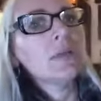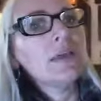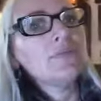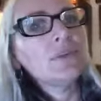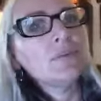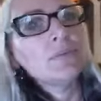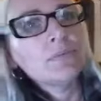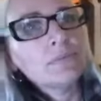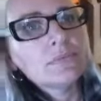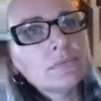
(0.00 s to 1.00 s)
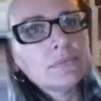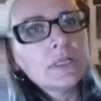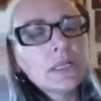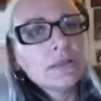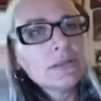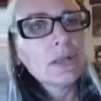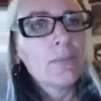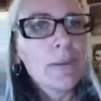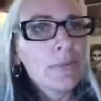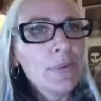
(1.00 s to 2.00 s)
If you look
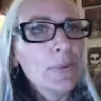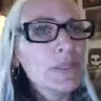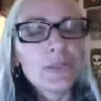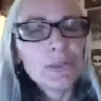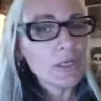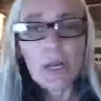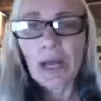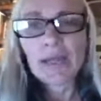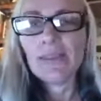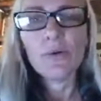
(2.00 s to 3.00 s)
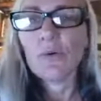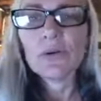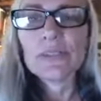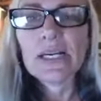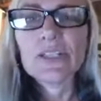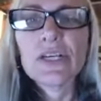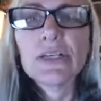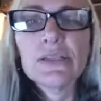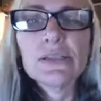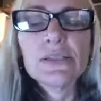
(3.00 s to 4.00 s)
them up in the bookstore, they're not in the horror section.
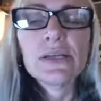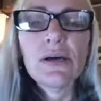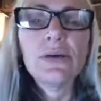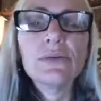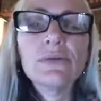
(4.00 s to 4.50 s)
So,